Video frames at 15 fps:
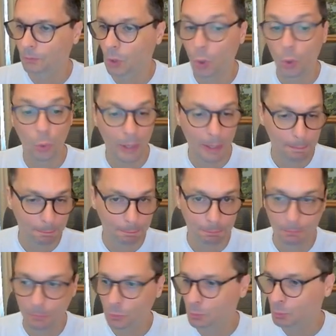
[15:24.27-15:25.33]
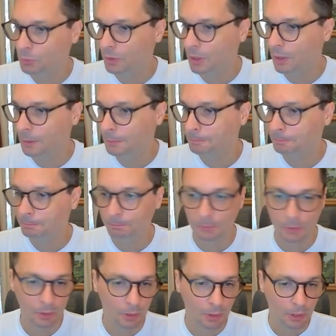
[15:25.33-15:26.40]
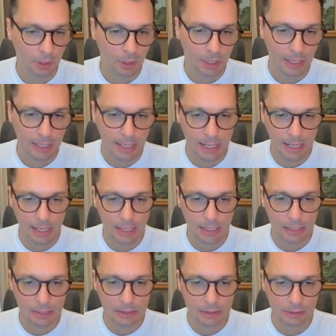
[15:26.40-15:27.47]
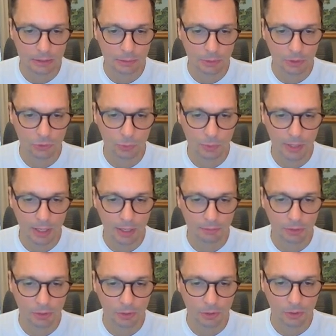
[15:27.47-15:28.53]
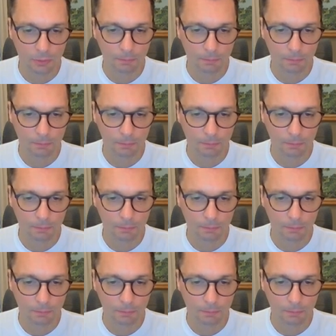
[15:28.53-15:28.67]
Okay, let's move on. And let's see what else we have here.